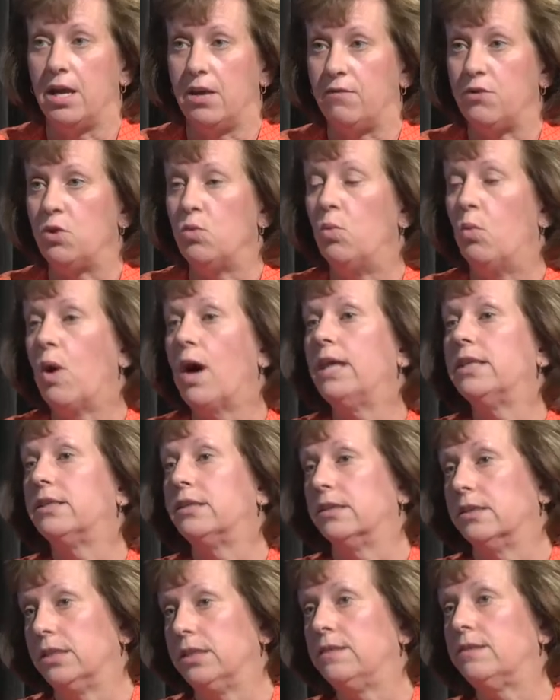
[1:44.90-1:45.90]
And if you
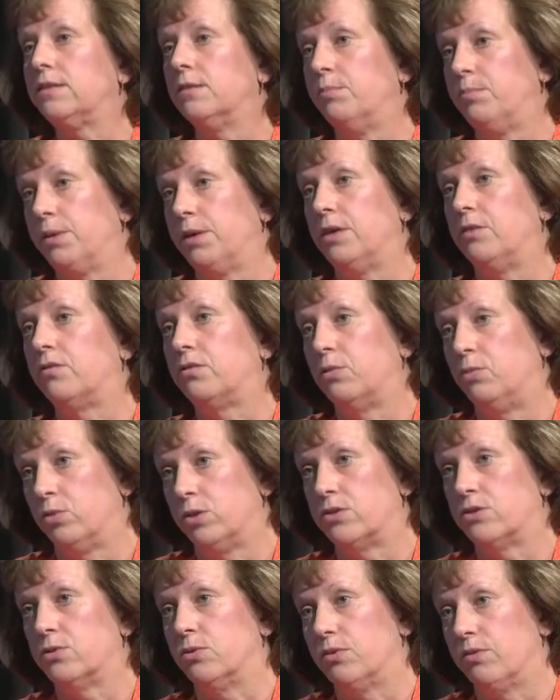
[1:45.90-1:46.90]
want to lease a bin from
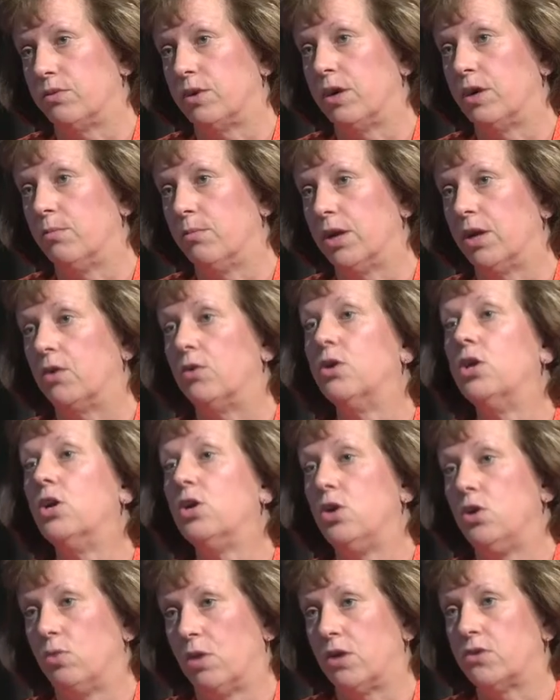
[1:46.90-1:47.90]
Rizzo Environmental,
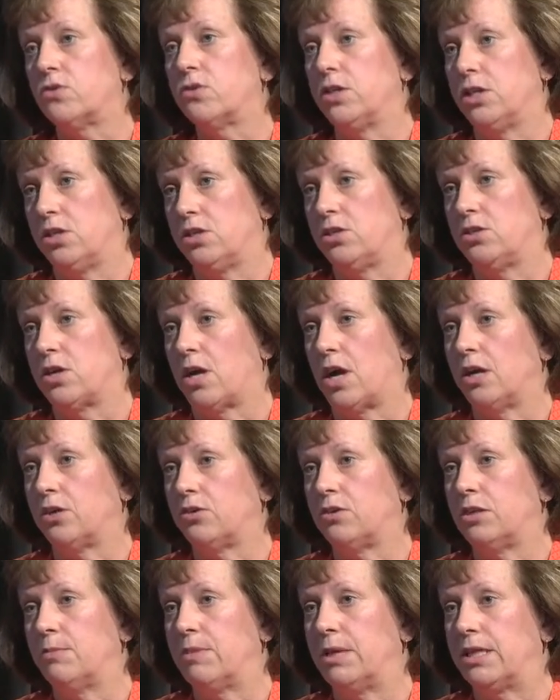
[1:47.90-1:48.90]
you also need to
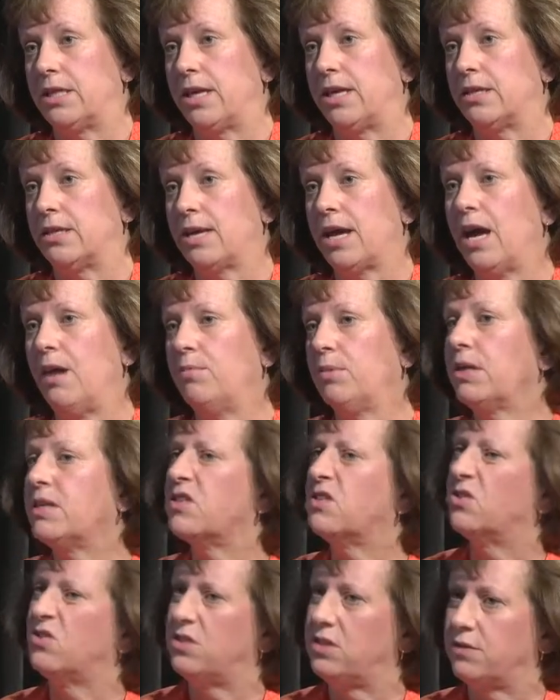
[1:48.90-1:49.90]
talk to them at that time
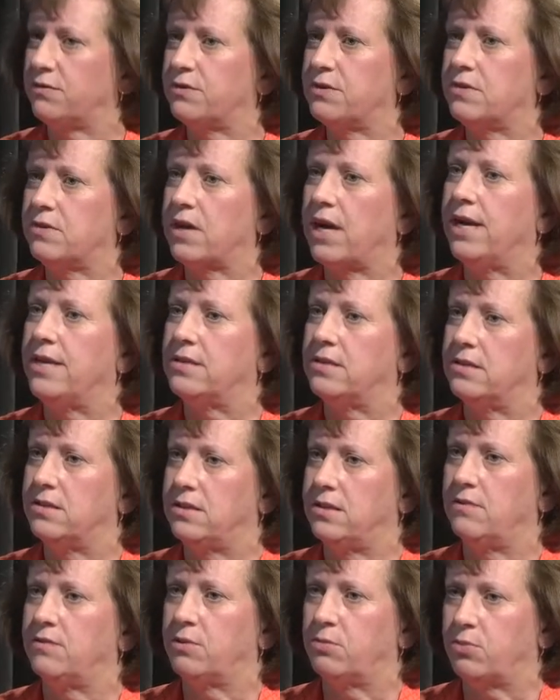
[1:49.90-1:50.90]
because there's different
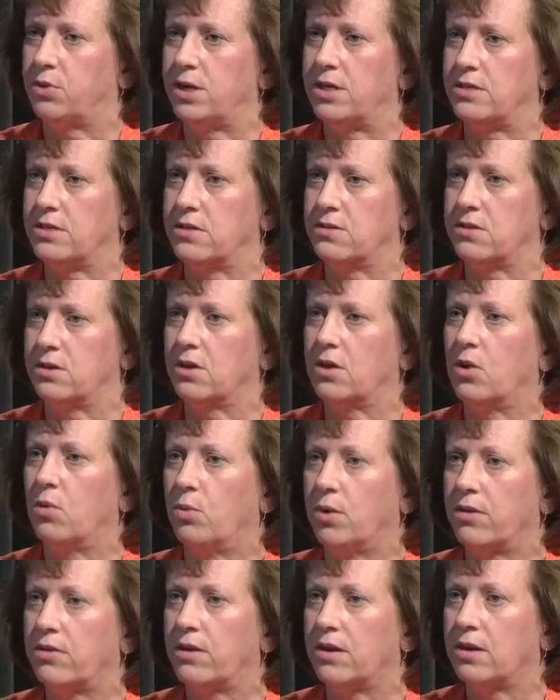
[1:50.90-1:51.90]
sizes, different prices that go
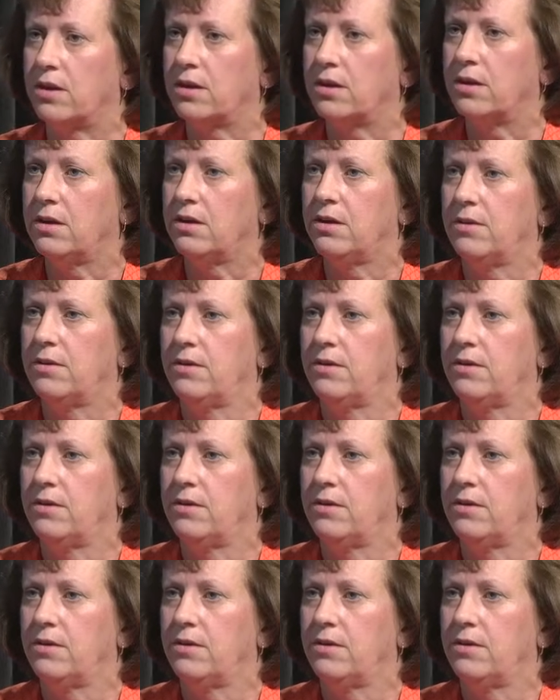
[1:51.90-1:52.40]
with it.